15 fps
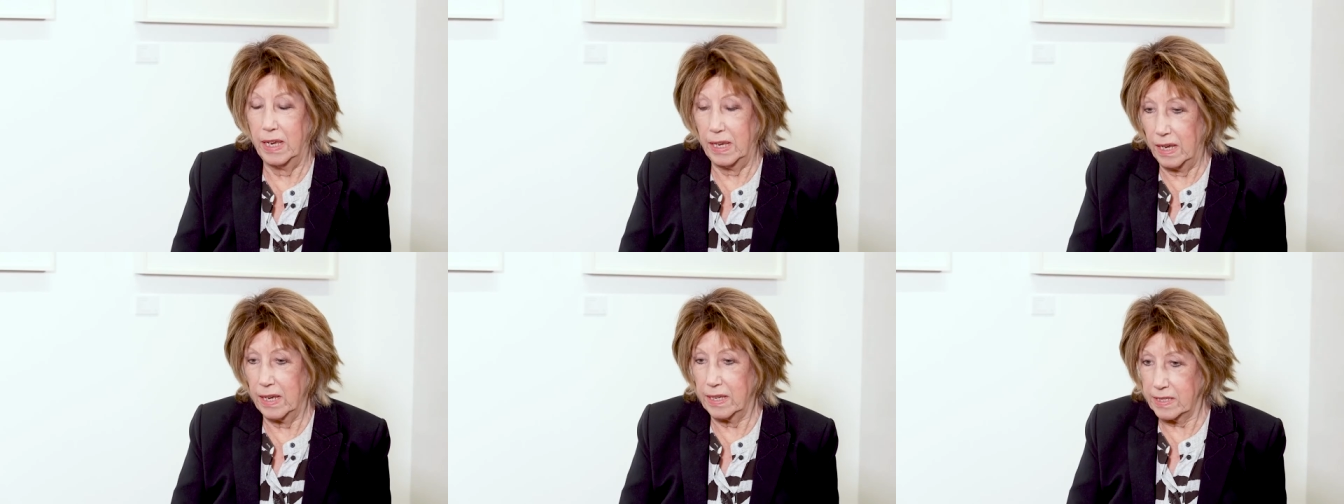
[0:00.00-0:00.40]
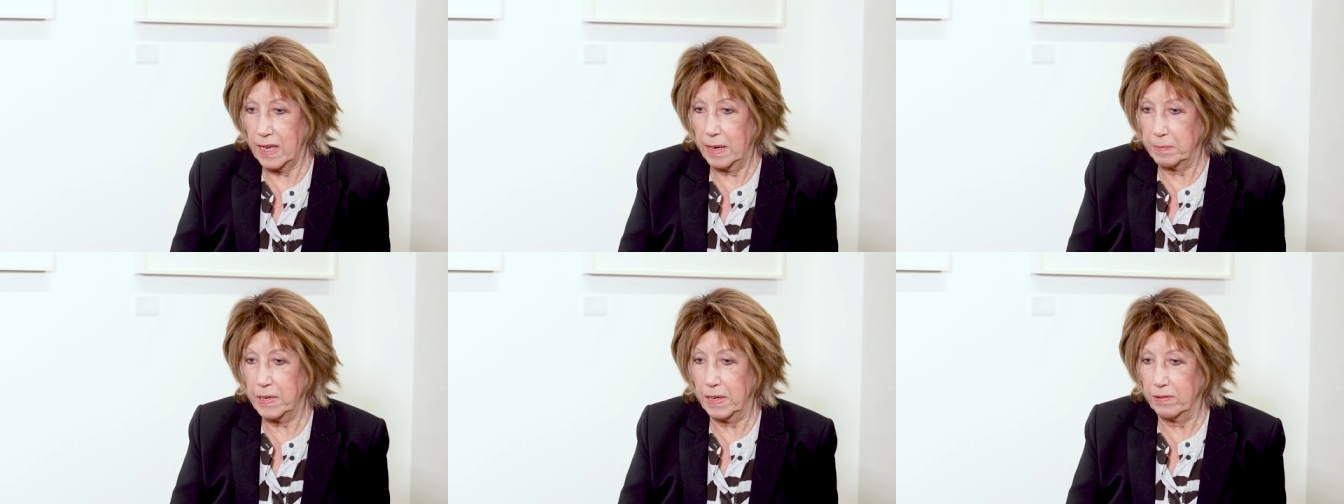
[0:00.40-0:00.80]

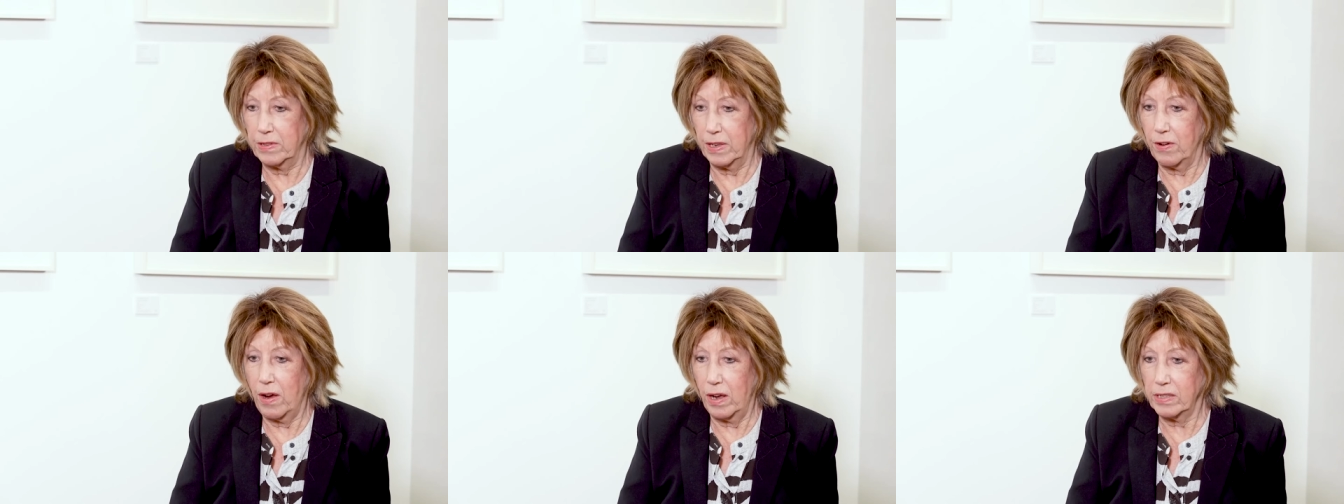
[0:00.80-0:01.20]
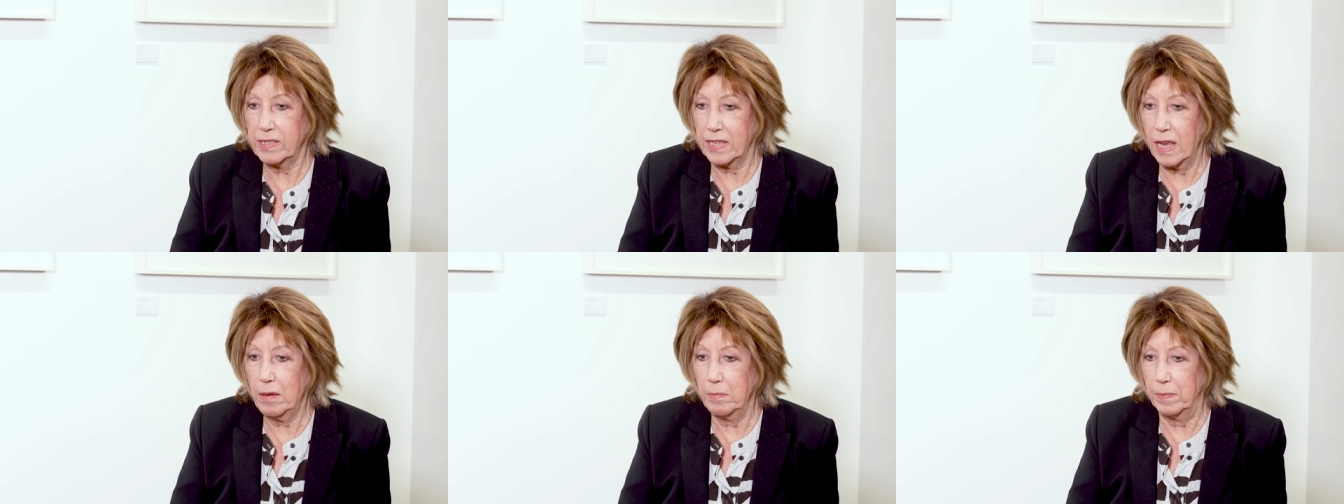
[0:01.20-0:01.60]
Except there are
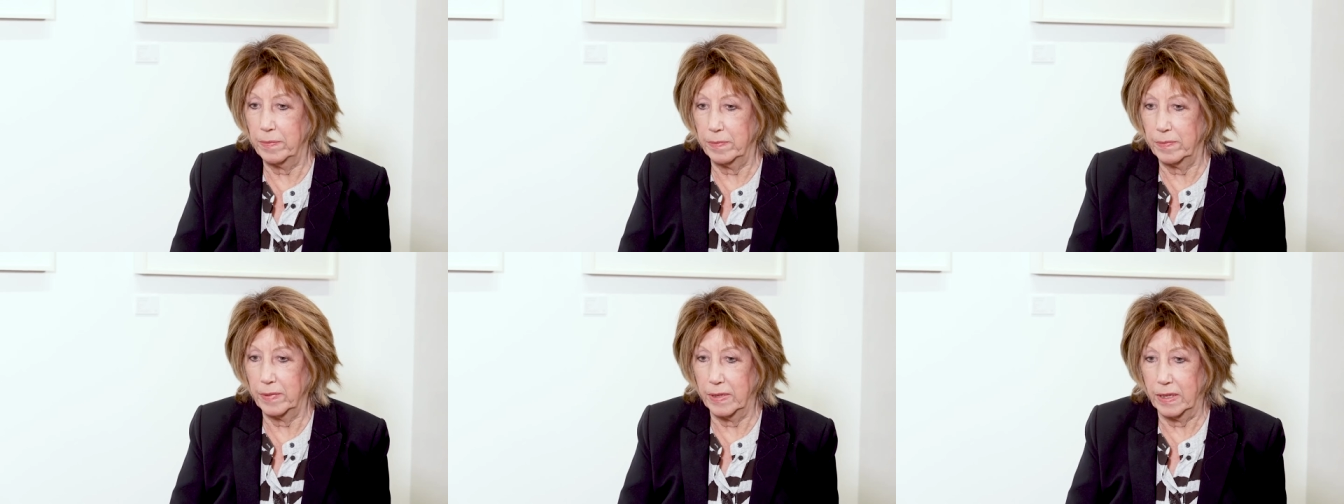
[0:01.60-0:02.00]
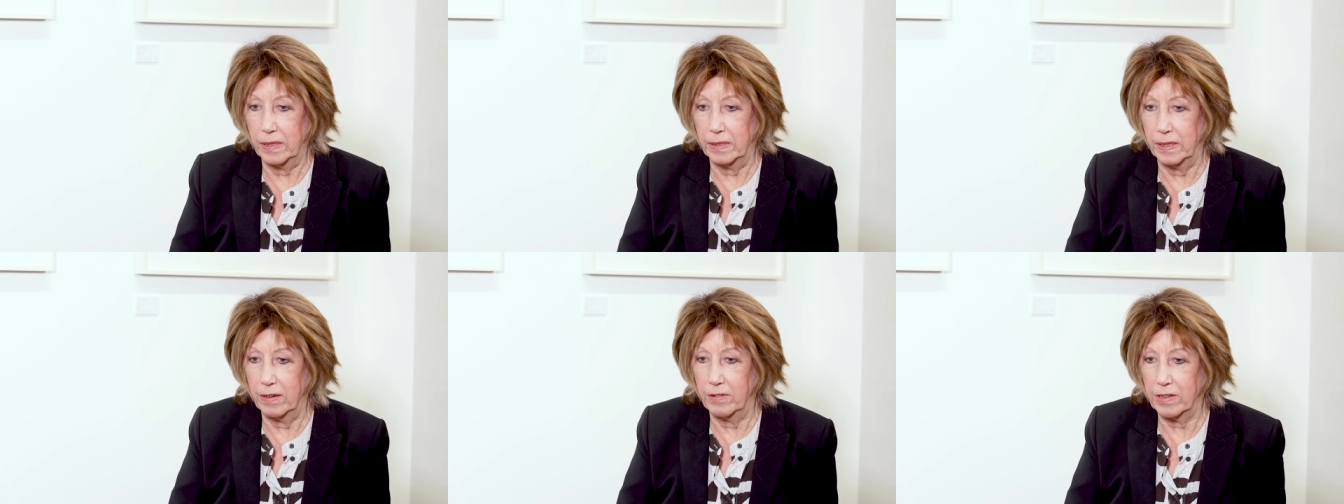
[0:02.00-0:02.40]
some
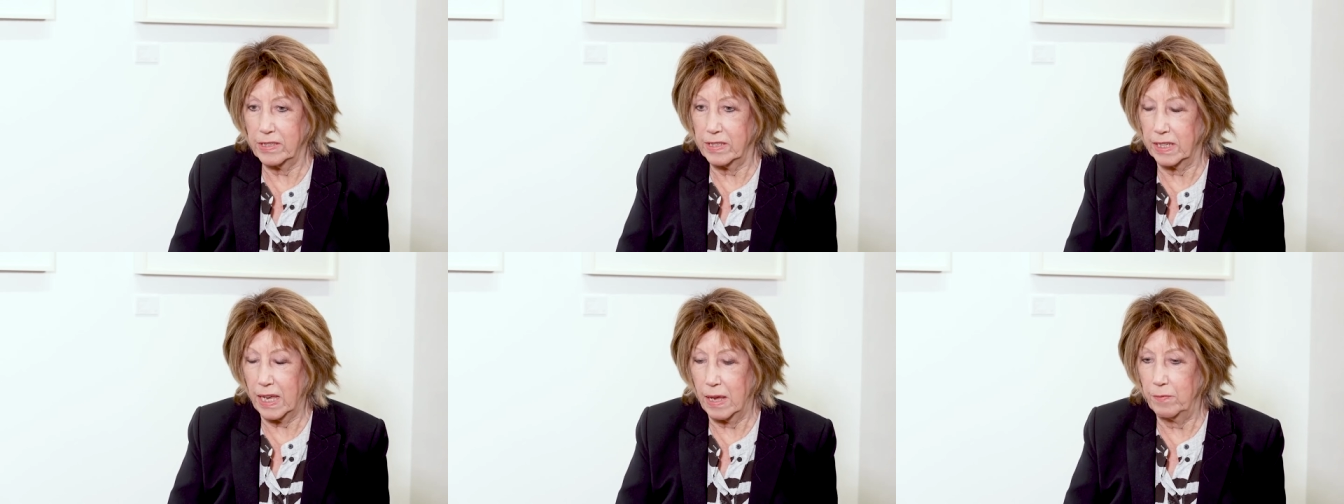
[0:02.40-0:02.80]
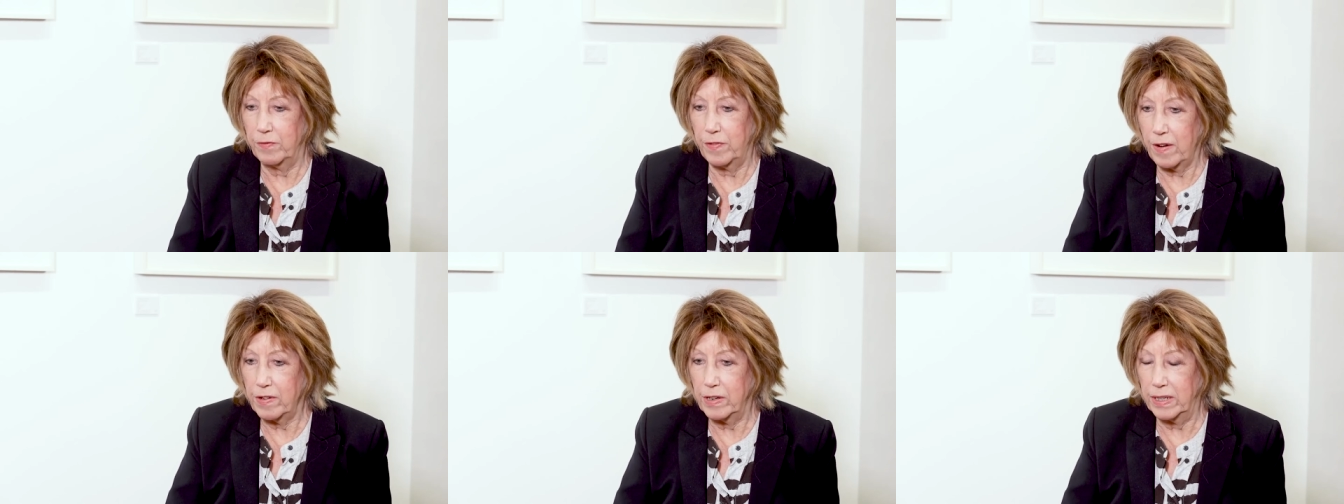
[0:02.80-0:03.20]
lyrics that come
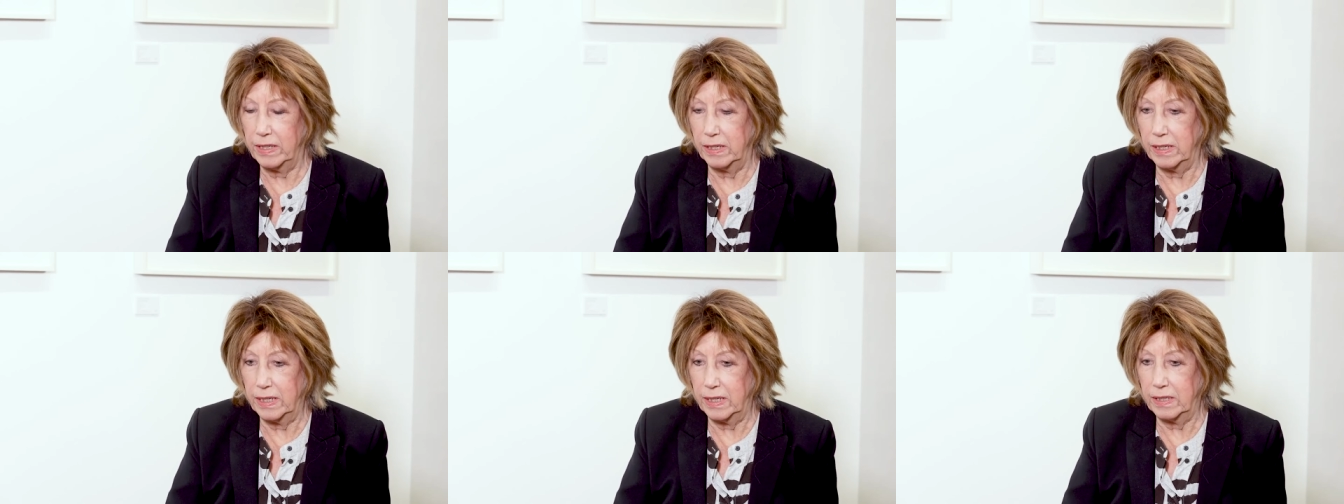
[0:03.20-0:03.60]
very